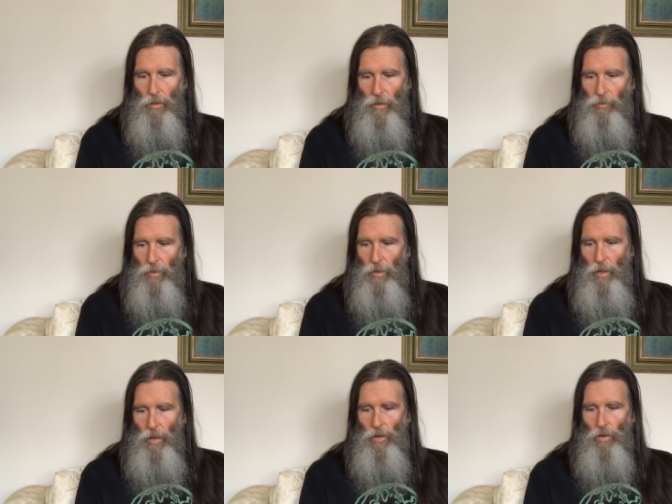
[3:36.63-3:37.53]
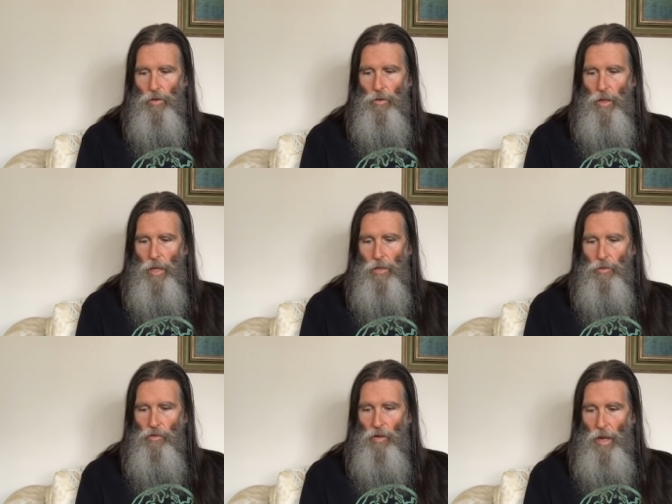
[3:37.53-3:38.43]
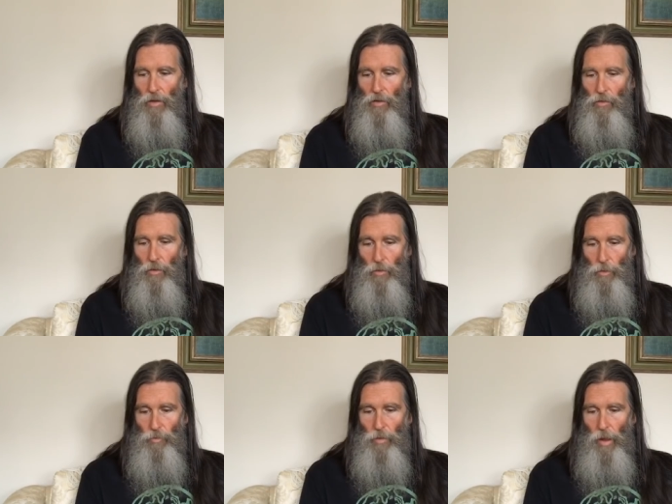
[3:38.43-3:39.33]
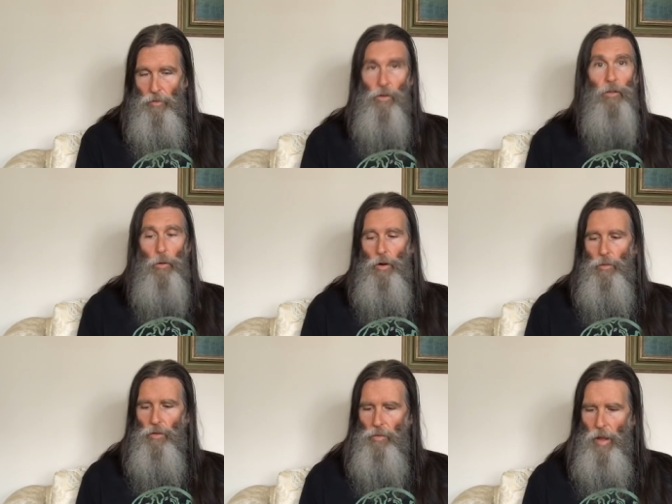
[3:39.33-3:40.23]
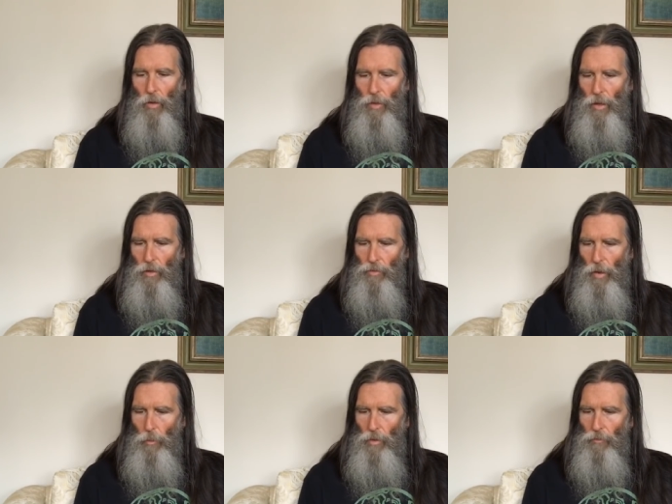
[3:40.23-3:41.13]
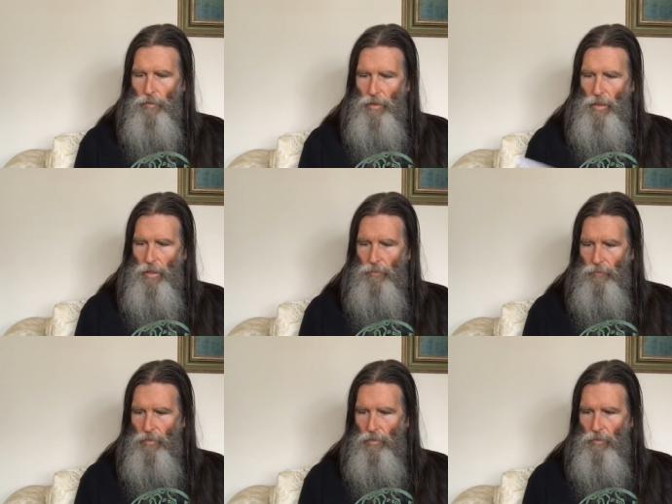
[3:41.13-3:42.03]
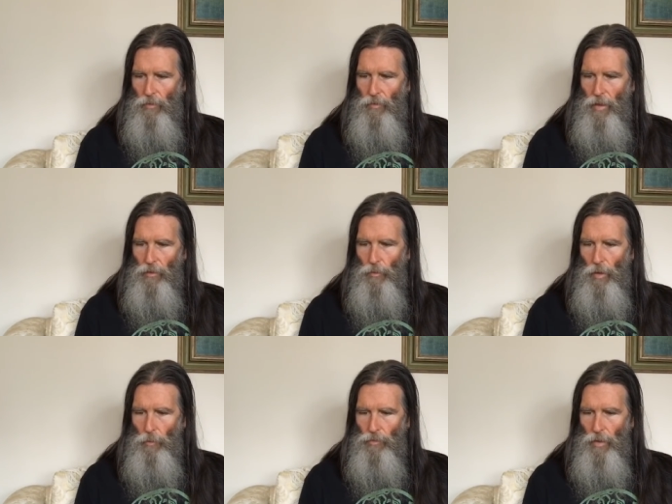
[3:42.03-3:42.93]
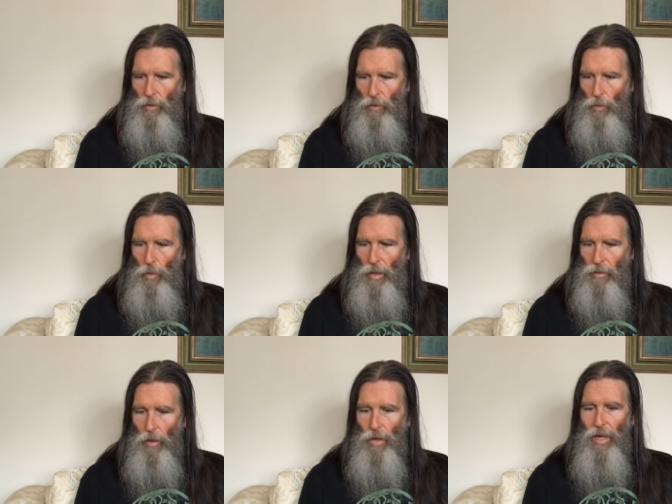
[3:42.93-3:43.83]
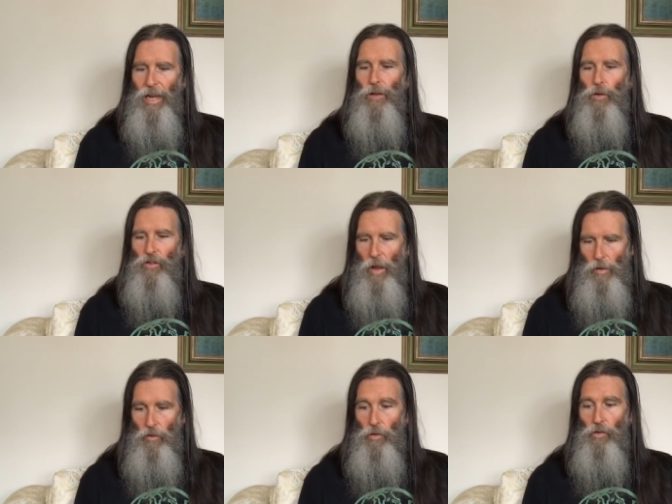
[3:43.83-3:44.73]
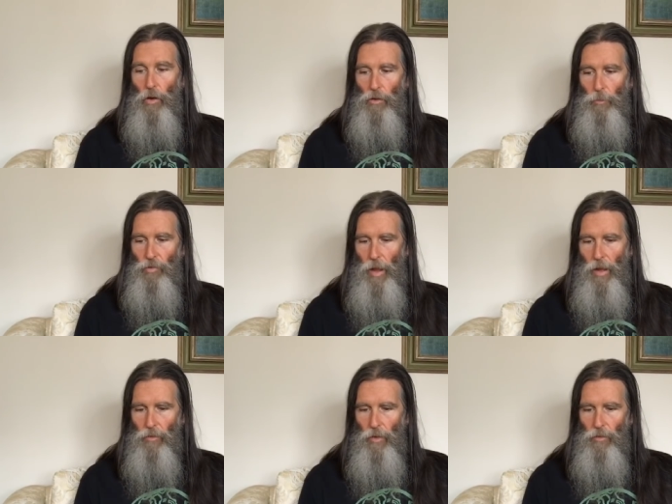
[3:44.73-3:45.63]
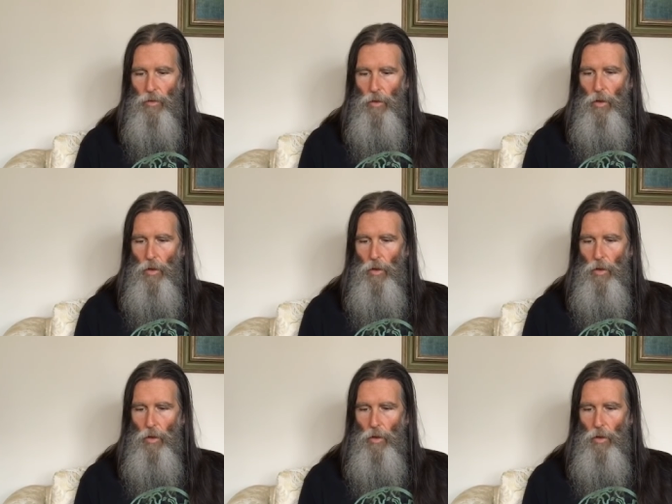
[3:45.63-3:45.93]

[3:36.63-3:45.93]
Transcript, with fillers: listen you're either change your circumstances. I wrote this down so I wouldn't forget just exactly what I was thinking a little while ago. Either change your circumstances